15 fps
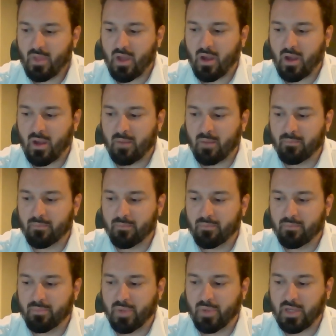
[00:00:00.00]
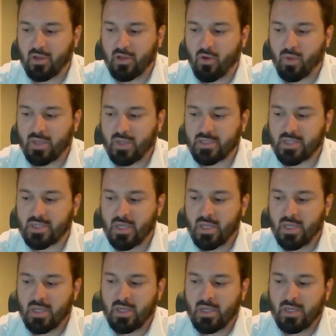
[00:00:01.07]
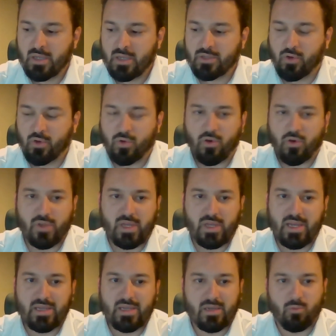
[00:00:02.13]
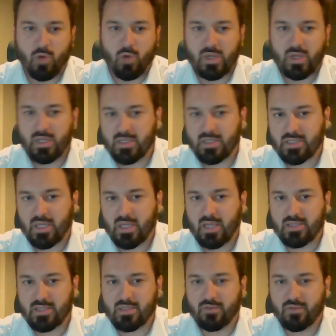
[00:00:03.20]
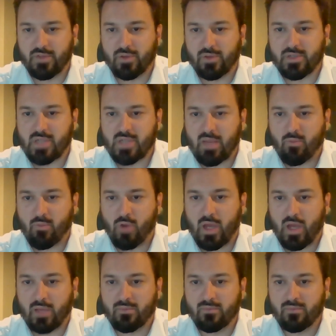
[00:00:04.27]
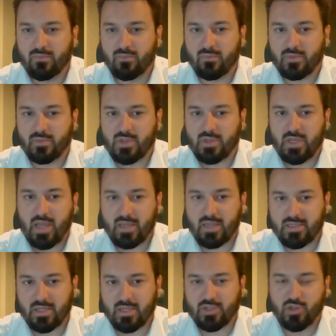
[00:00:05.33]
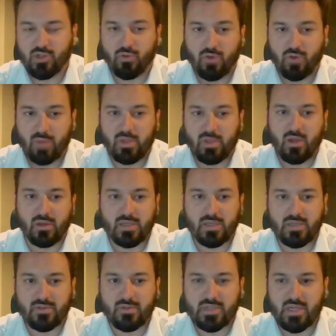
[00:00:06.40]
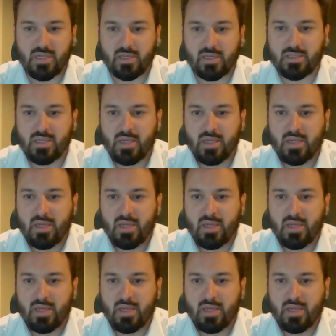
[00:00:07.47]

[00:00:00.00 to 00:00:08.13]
But he always told her that he didn't want his kids to feel the same way. So he had 6 children. I'm the youngest of 6.